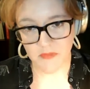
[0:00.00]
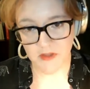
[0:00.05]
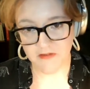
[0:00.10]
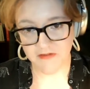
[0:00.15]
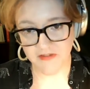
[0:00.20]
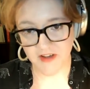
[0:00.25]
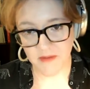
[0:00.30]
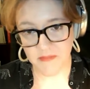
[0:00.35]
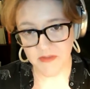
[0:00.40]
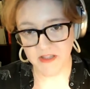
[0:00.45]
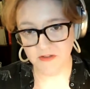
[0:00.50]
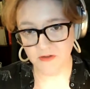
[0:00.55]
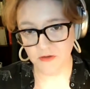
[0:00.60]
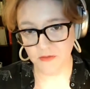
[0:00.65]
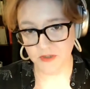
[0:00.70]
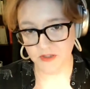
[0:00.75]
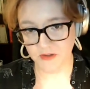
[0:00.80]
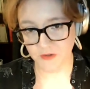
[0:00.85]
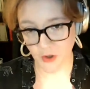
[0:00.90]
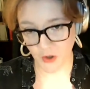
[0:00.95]
family to
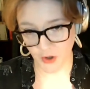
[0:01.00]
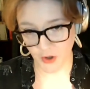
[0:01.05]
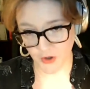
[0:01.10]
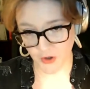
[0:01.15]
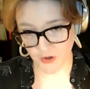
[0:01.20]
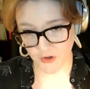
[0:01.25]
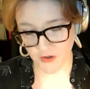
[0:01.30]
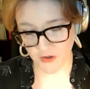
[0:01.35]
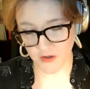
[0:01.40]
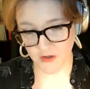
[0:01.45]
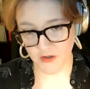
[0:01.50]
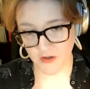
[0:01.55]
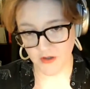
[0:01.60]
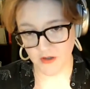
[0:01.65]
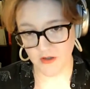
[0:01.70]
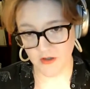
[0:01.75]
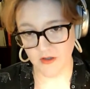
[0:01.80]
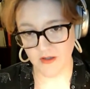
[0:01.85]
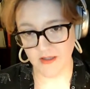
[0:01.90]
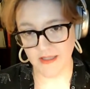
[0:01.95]
return
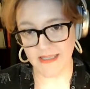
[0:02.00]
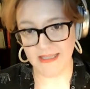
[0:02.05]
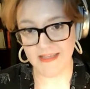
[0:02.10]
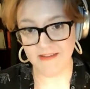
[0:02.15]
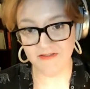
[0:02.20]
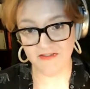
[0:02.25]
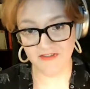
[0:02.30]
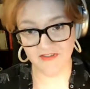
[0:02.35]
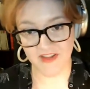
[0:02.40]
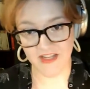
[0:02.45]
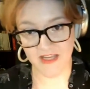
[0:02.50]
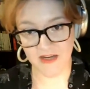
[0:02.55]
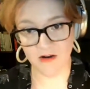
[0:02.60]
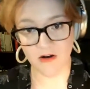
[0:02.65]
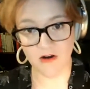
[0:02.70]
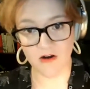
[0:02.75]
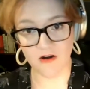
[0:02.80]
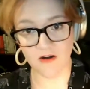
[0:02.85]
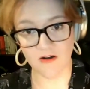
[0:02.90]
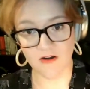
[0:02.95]
if they
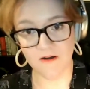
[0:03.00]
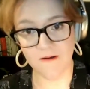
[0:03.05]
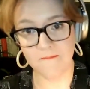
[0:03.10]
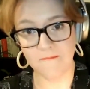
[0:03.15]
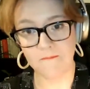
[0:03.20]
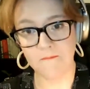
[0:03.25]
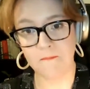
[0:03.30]
are